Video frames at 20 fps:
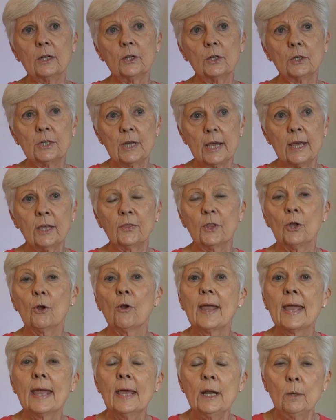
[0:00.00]
take their
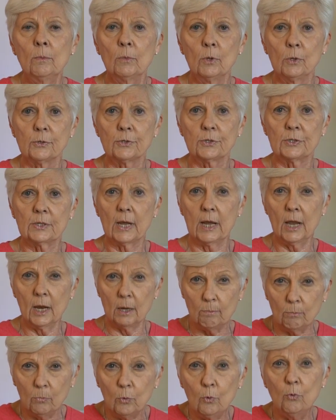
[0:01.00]
animals
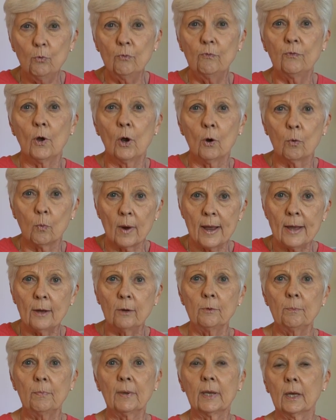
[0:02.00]
and move
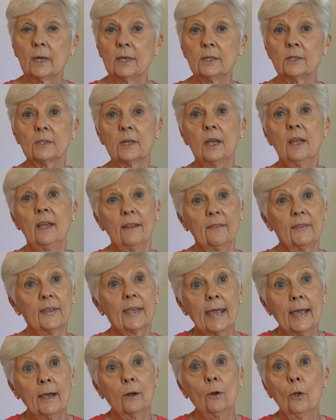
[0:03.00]
around because they
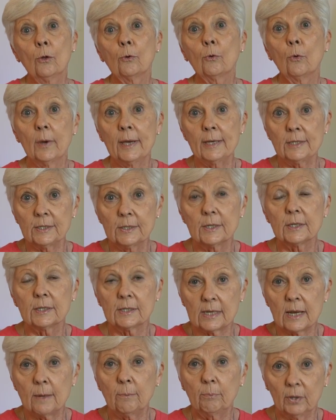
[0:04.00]
can't all graze in the
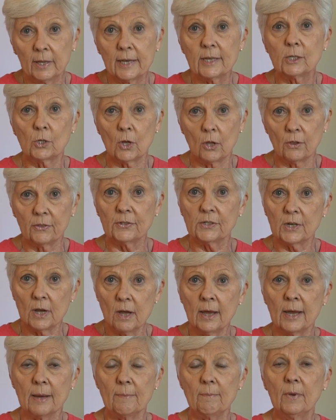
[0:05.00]
same place all the
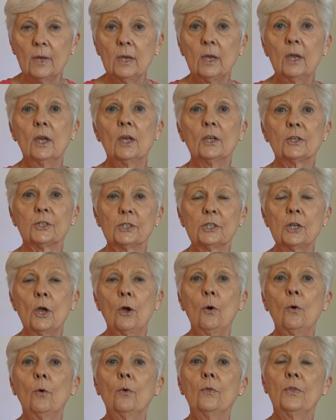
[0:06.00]
time.
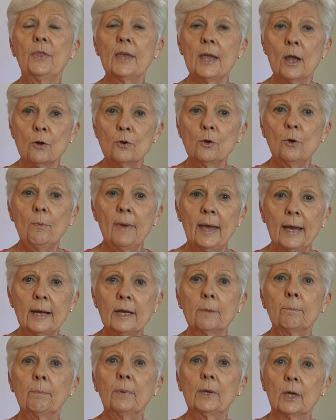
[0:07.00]
So they are
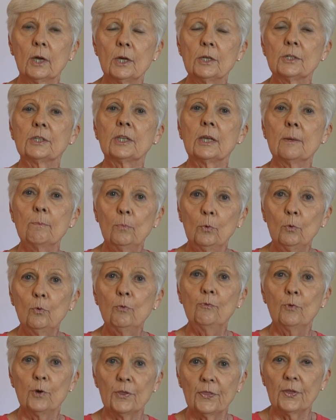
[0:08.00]
nomadic because they
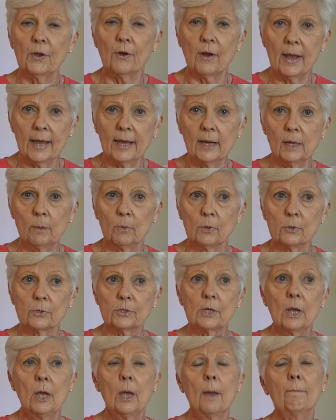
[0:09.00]
move with their
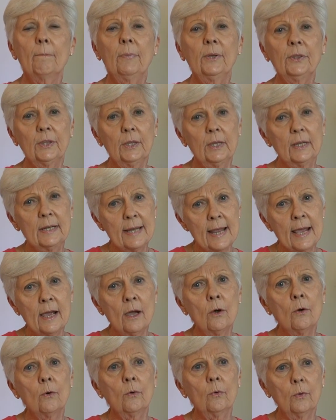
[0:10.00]
animals. But
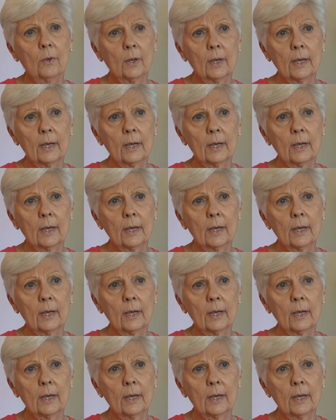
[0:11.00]
now,